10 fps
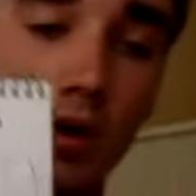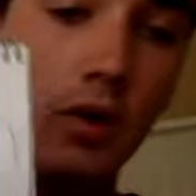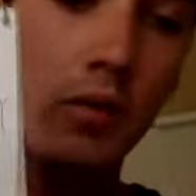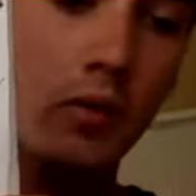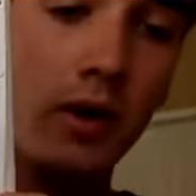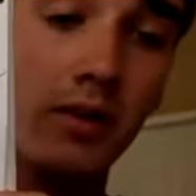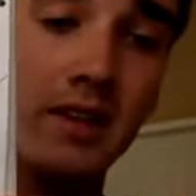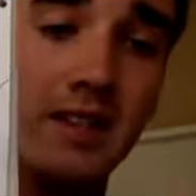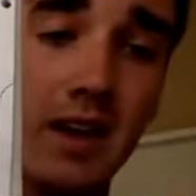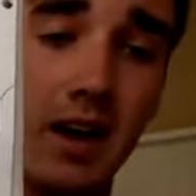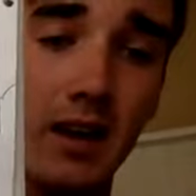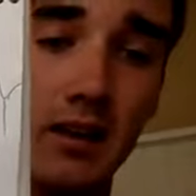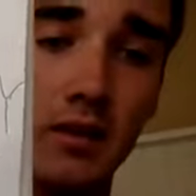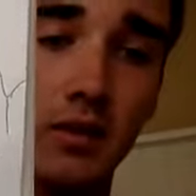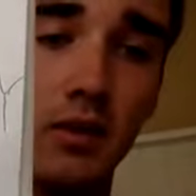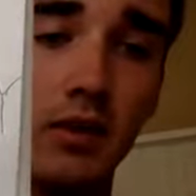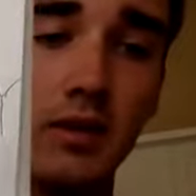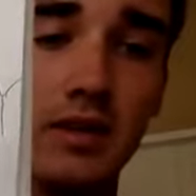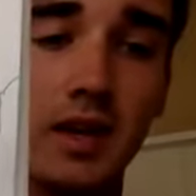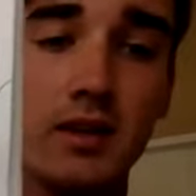But what if it's not? What if it's
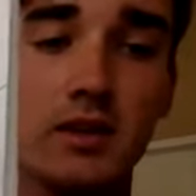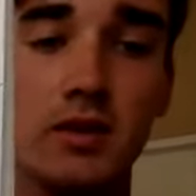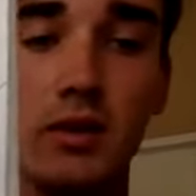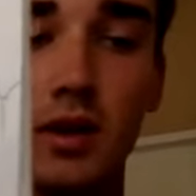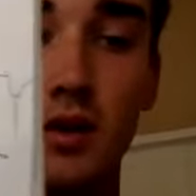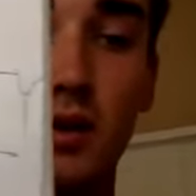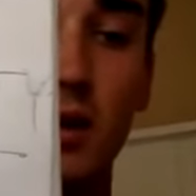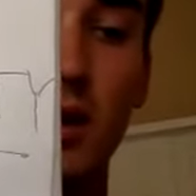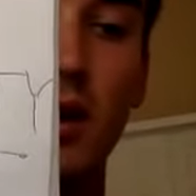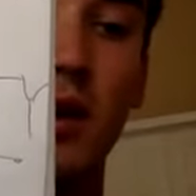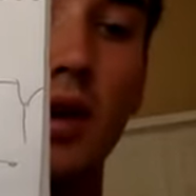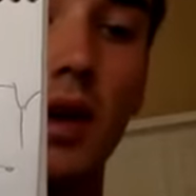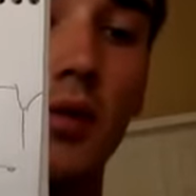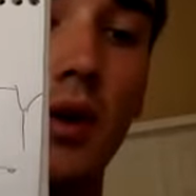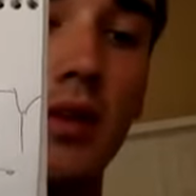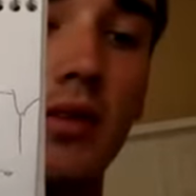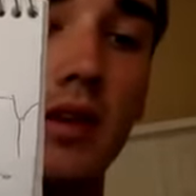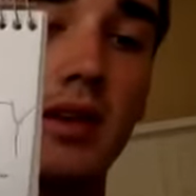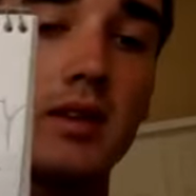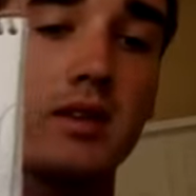not serene? And what if it
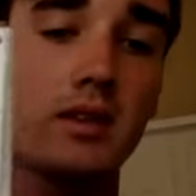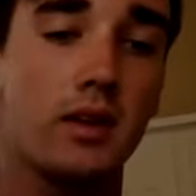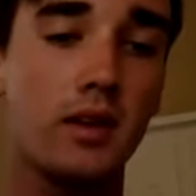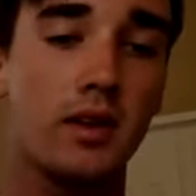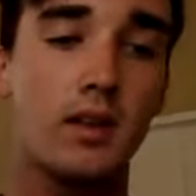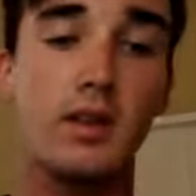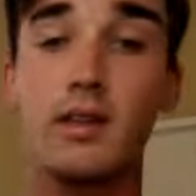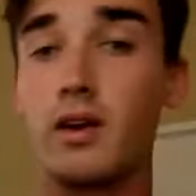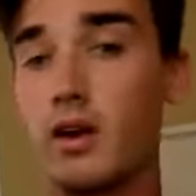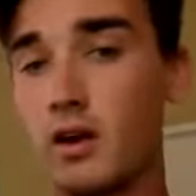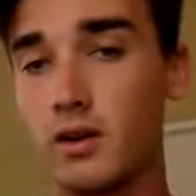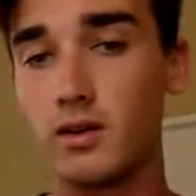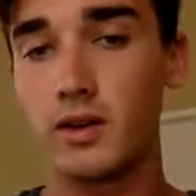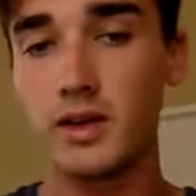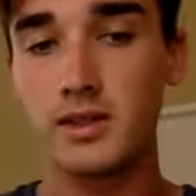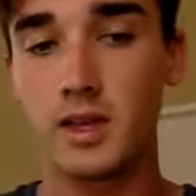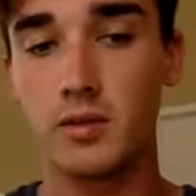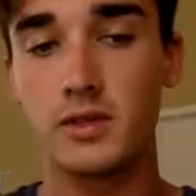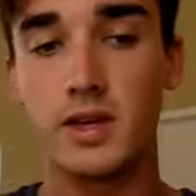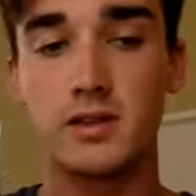is that there are
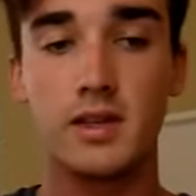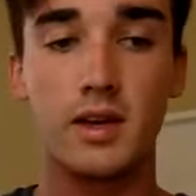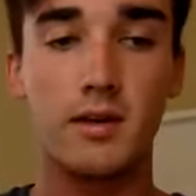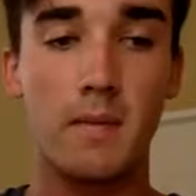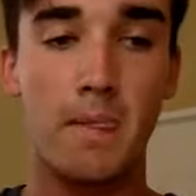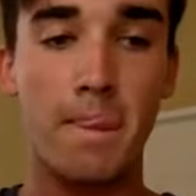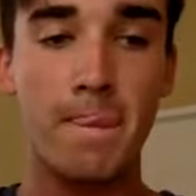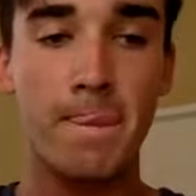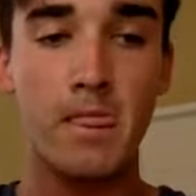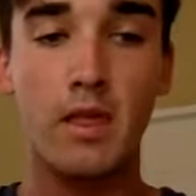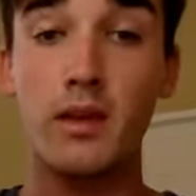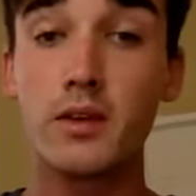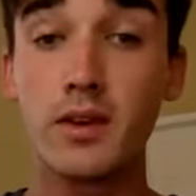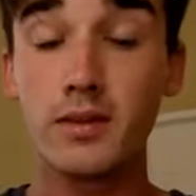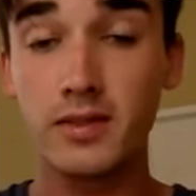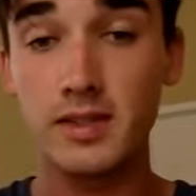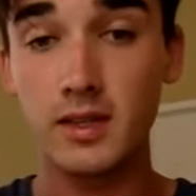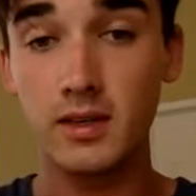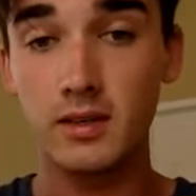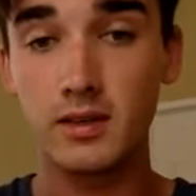landscapers outside? You get
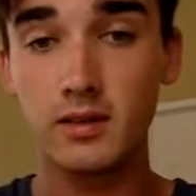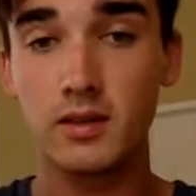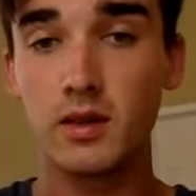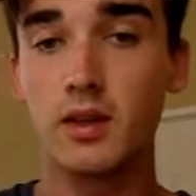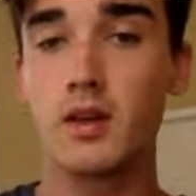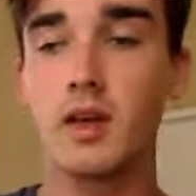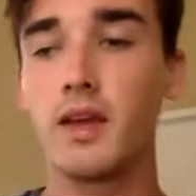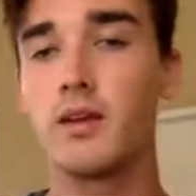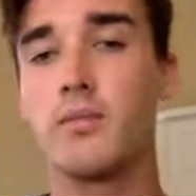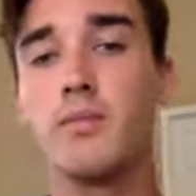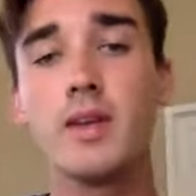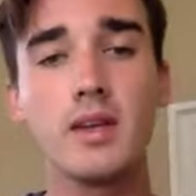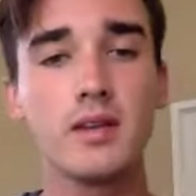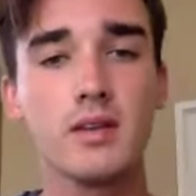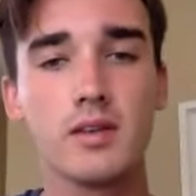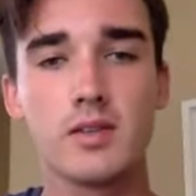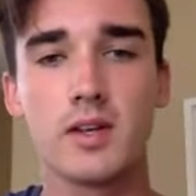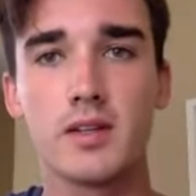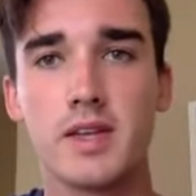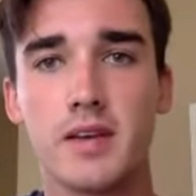fatigued, and immediately you
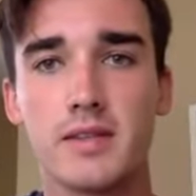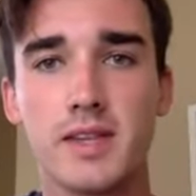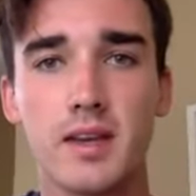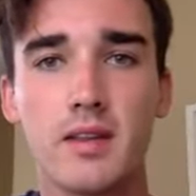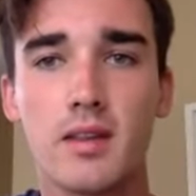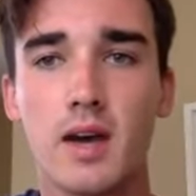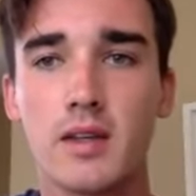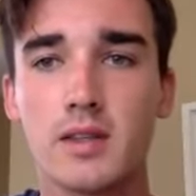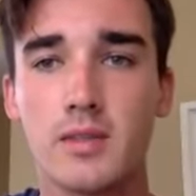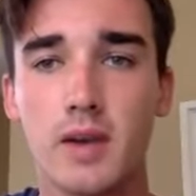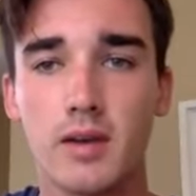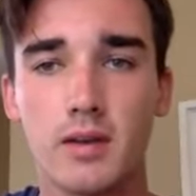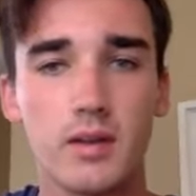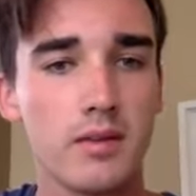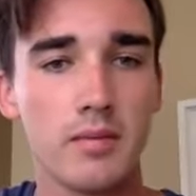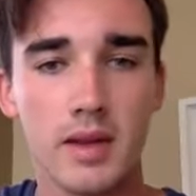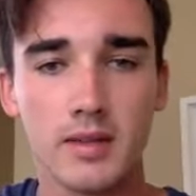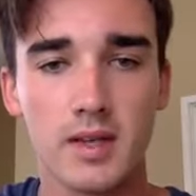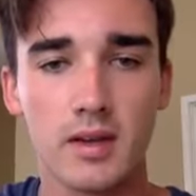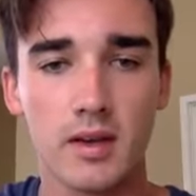start to have second thoughts about even
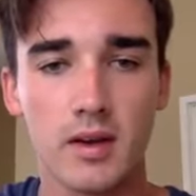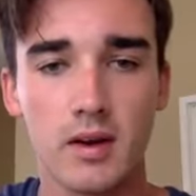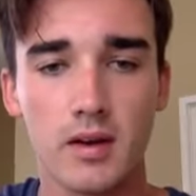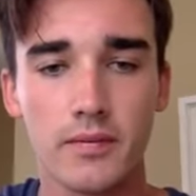meditating at all.